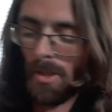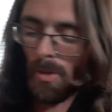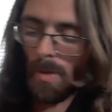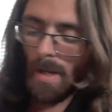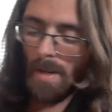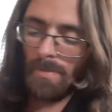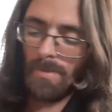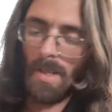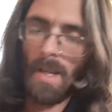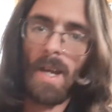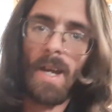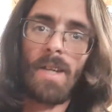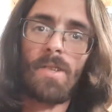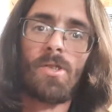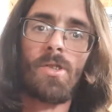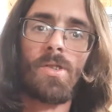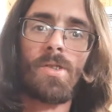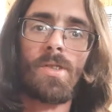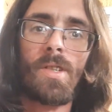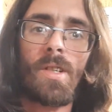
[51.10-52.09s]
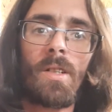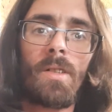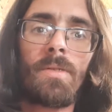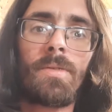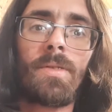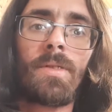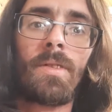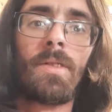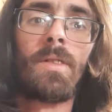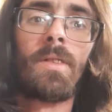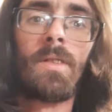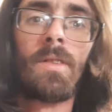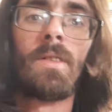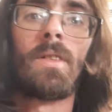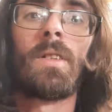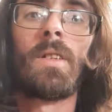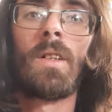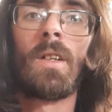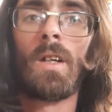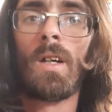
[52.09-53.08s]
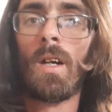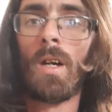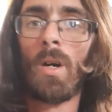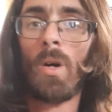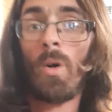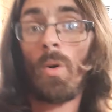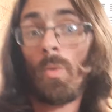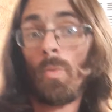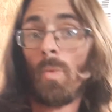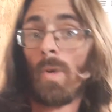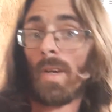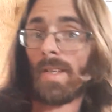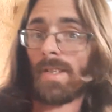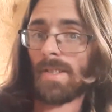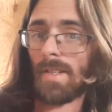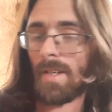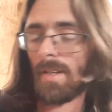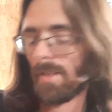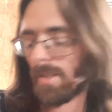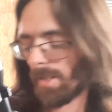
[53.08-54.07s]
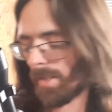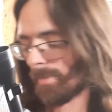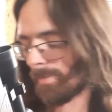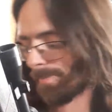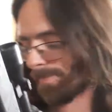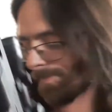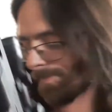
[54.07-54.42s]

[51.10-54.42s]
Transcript: you have to ask yourself, what is an air gun?